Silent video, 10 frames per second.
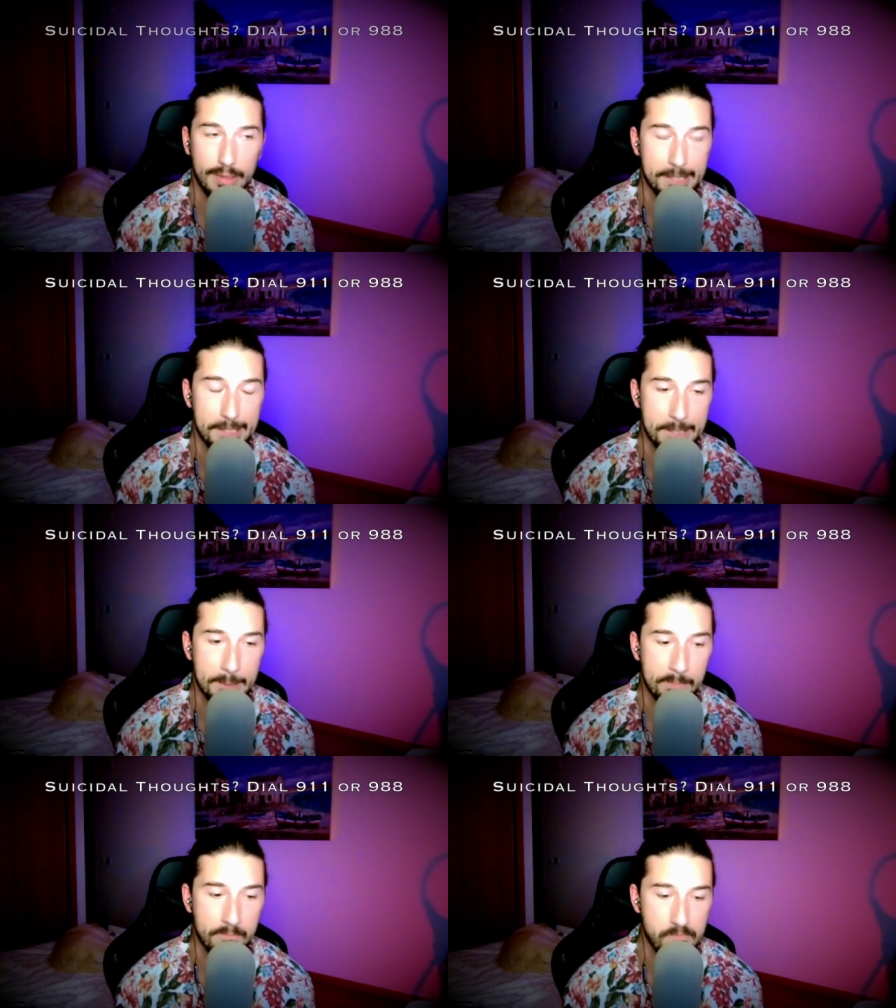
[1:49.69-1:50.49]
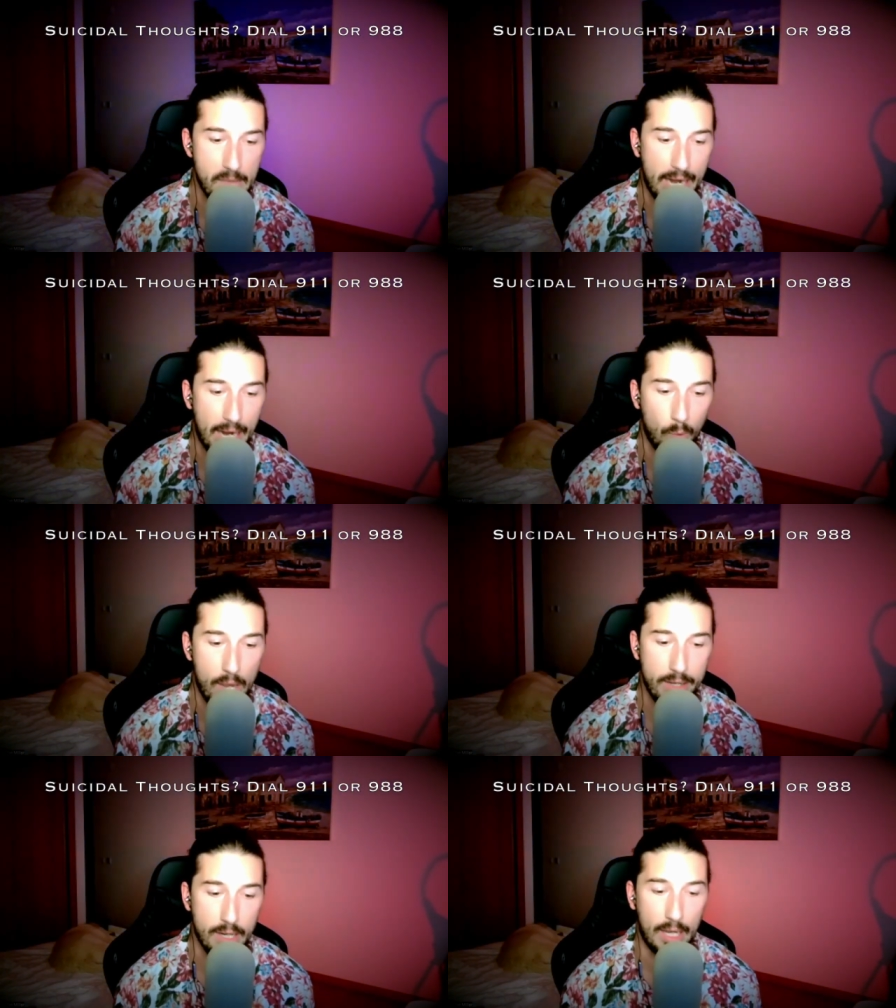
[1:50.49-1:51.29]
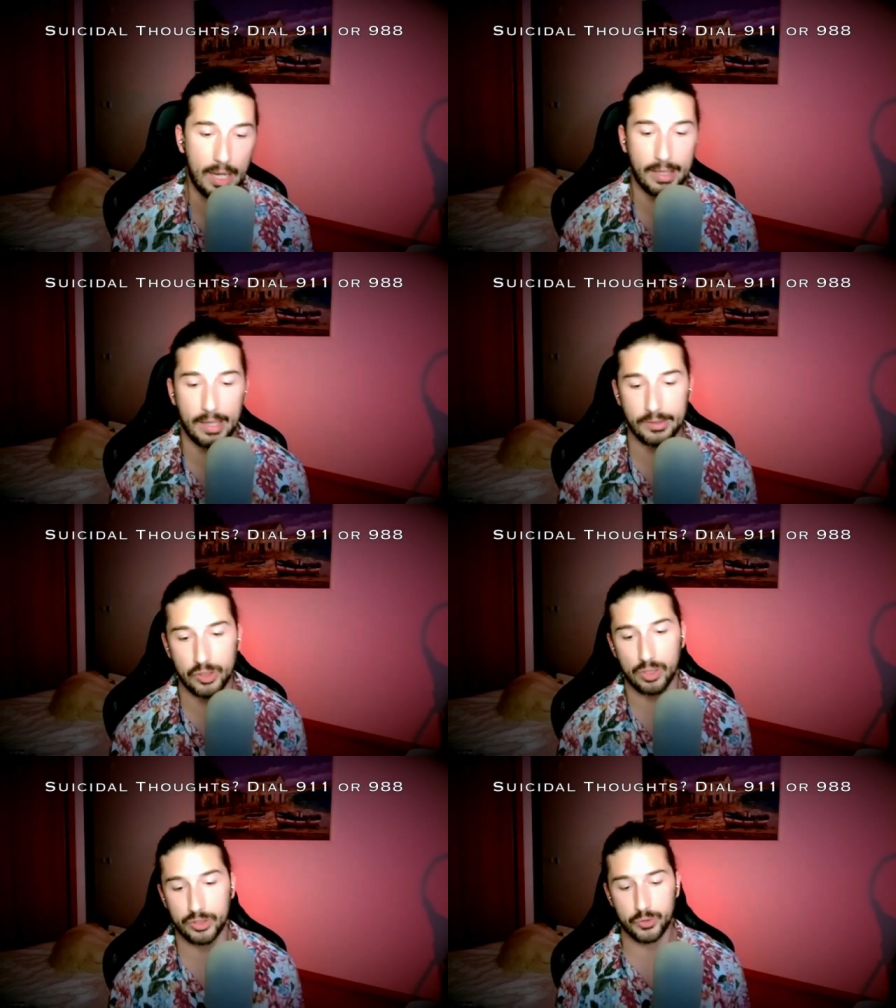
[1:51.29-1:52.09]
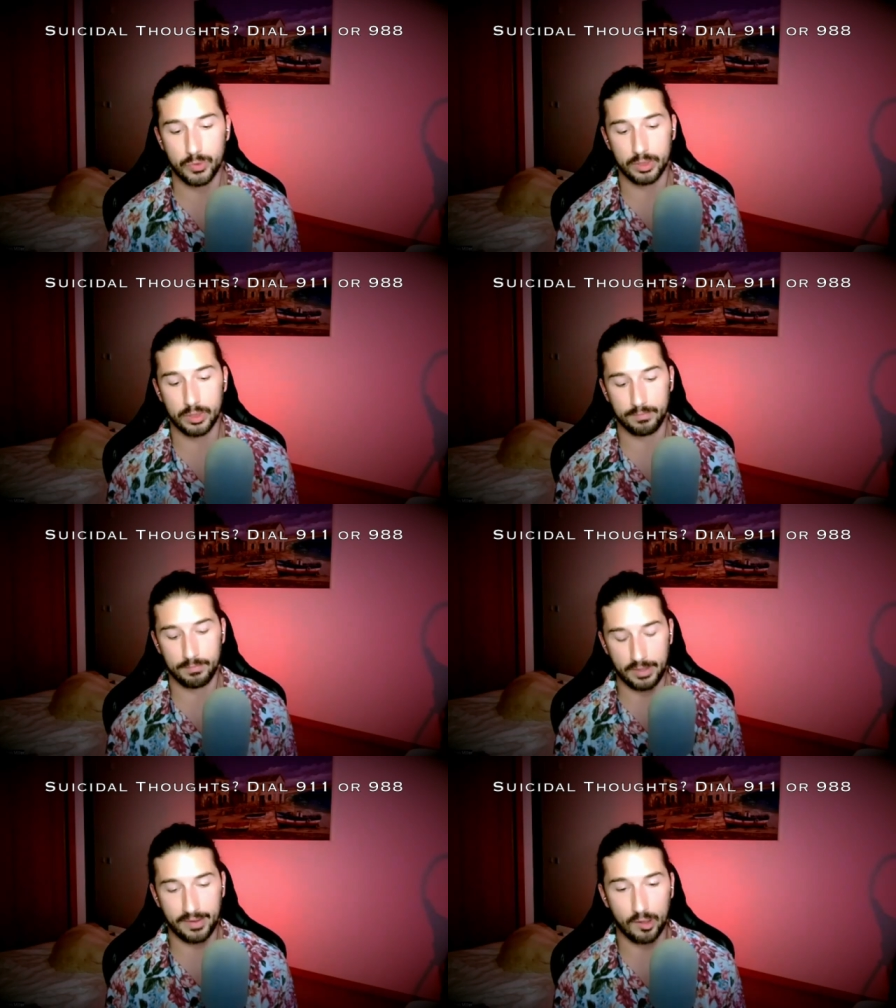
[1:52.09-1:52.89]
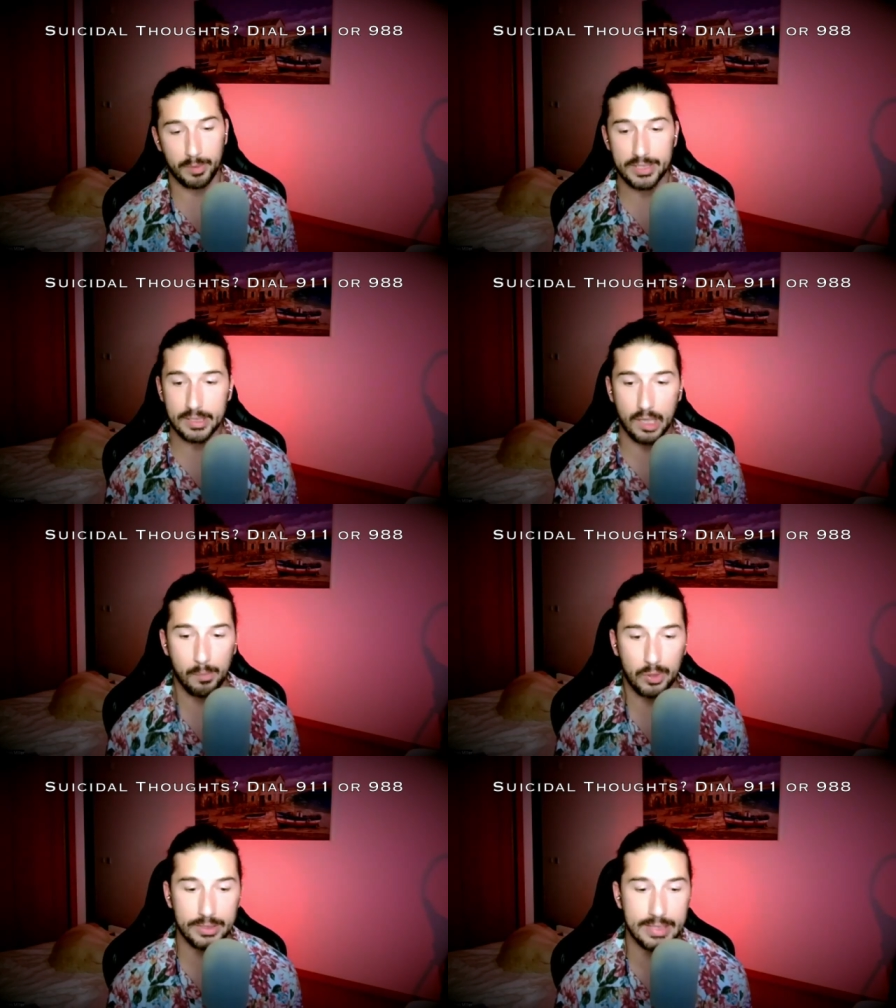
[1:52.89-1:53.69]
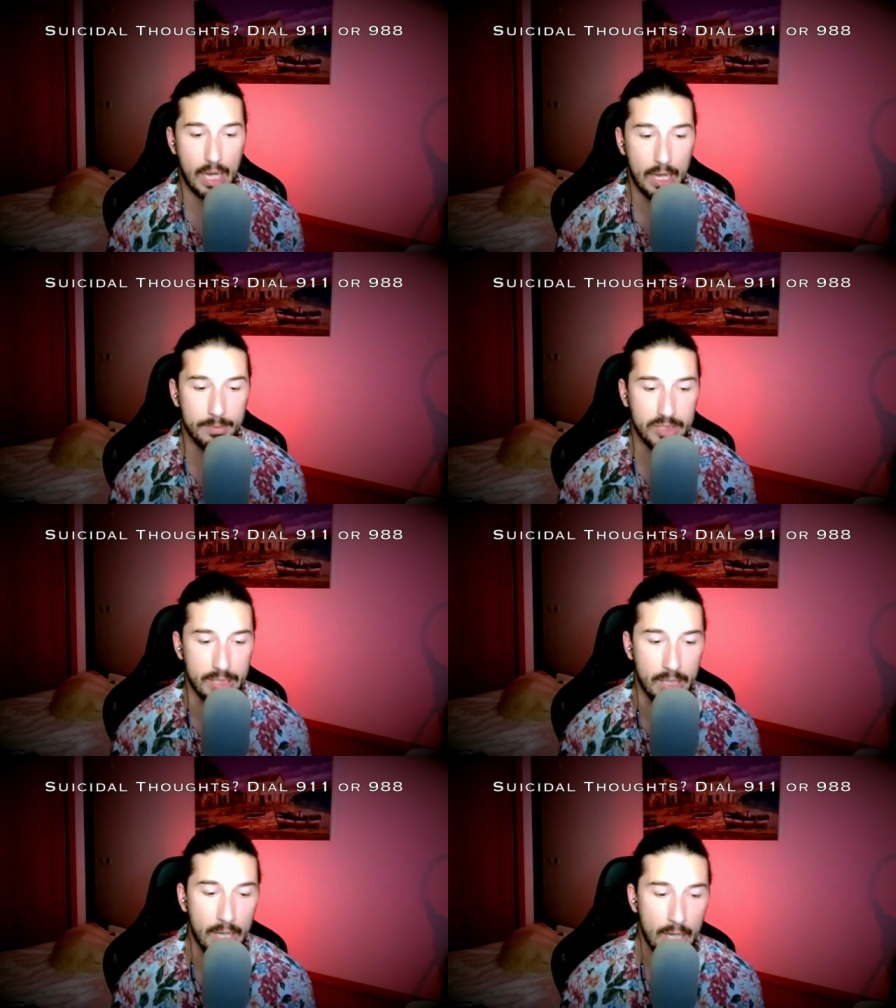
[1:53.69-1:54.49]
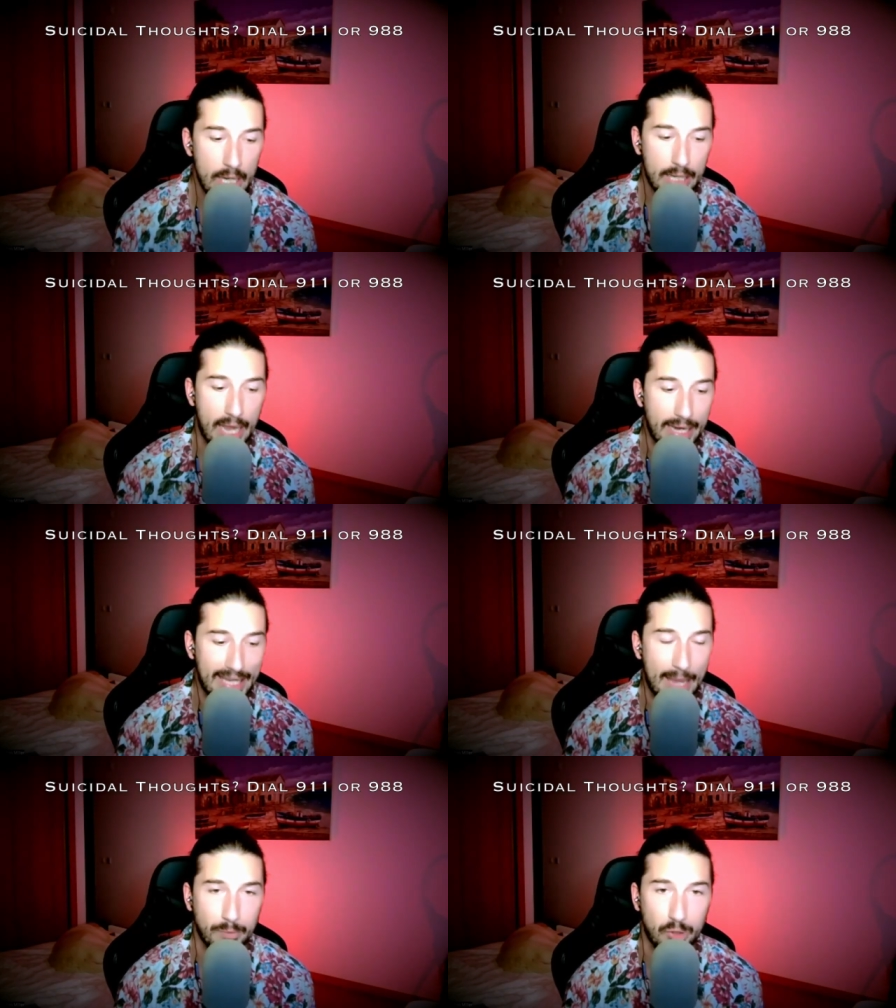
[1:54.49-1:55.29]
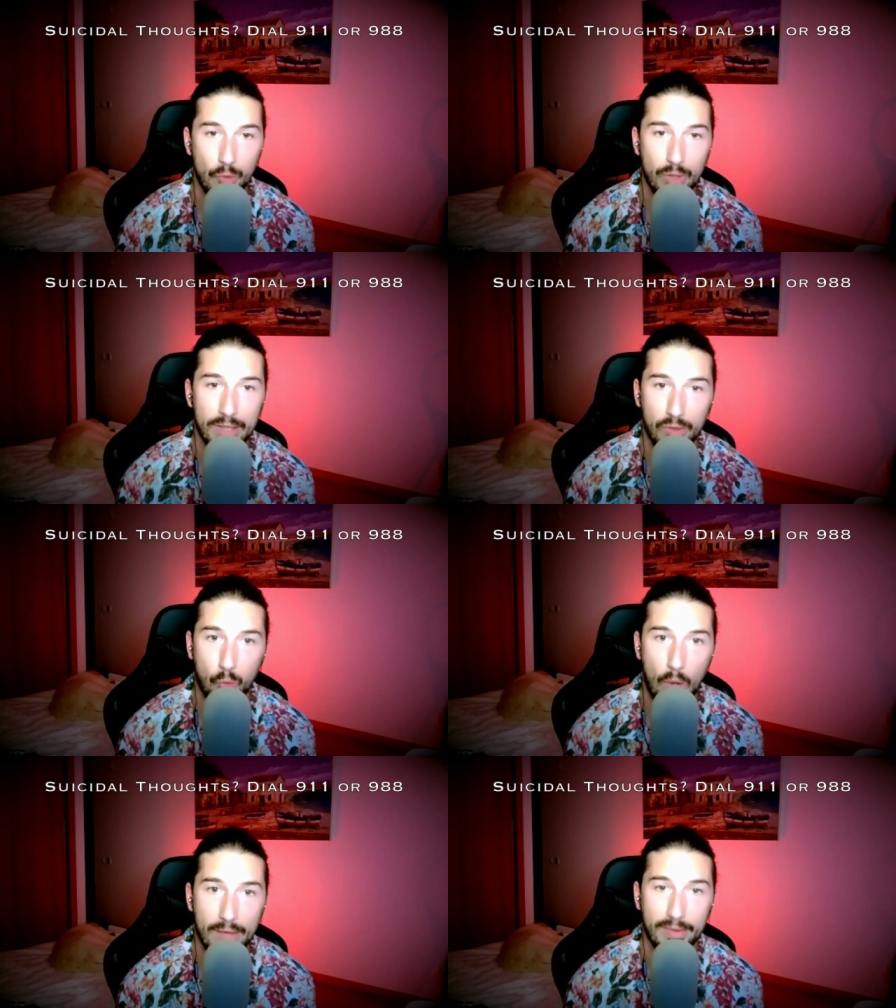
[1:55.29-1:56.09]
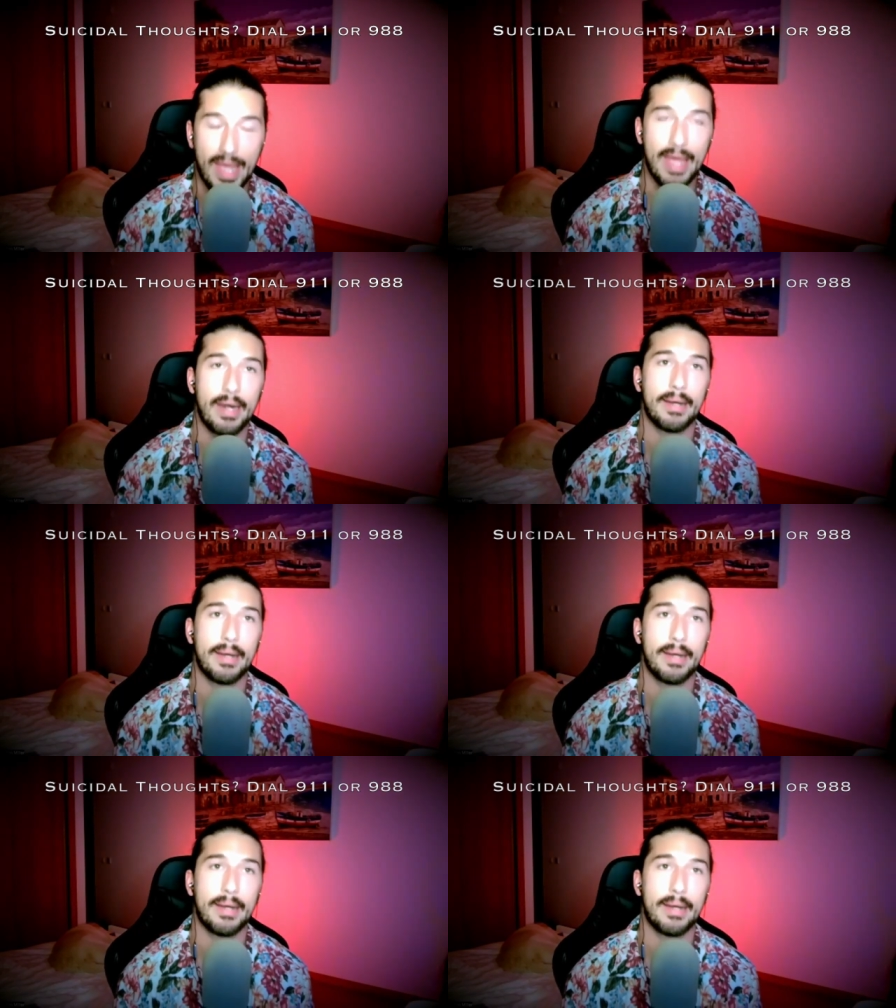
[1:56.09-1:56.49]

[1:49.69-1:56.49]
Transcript: And I went and I talked to a therapist a couple of times and kind of kept doing it throughout that.